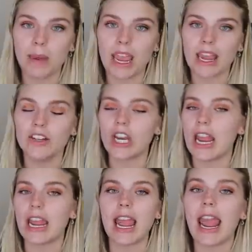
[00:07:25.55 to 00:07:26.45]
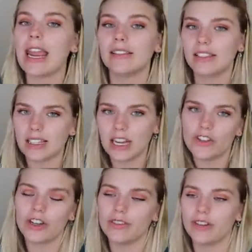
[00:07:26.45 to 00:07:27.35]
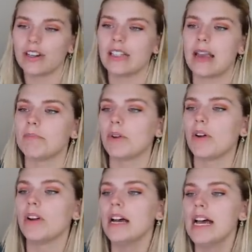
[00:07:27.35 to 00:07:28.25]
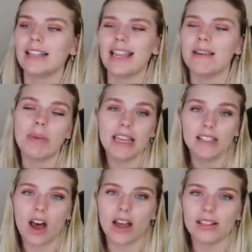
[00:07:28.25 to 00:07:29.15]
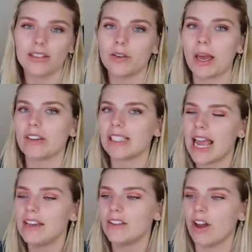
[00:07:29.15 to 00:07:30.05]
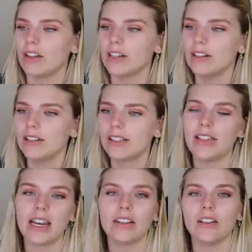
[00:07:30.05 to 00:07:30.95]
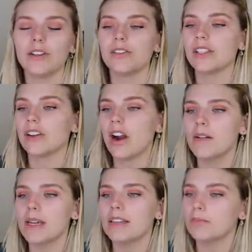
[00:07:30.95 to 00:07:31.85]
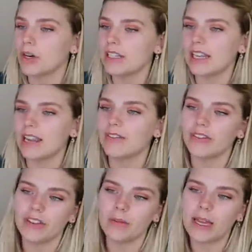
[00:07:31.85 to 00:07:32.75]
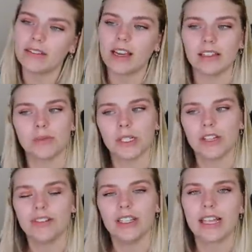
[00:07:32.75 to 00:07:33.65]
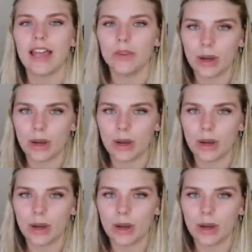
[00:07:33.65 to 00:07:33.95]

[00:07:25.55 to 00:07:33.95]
page, a Hanes t-shirt, for example, has a base cost of about $10. That includes the garment, printing, fulfillment, customer service, and the